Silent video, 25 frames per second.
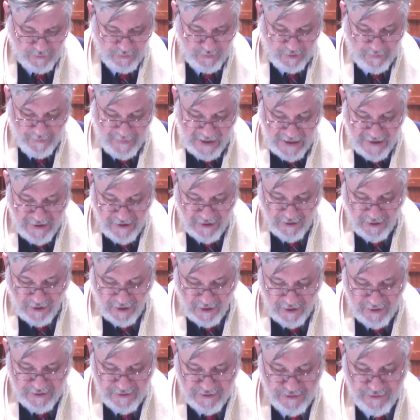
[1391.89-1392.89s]
will make it
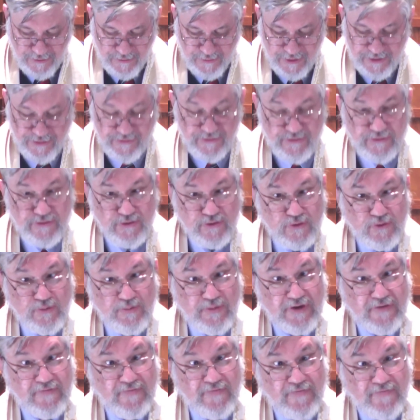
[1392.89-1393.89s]
hard to resume
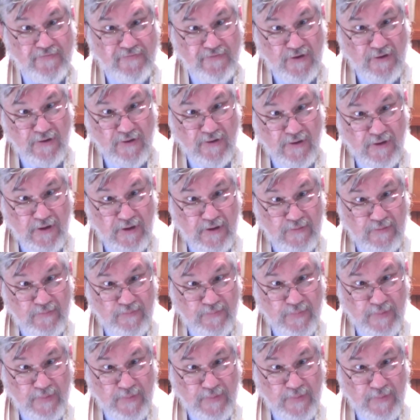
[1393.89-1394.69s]
in full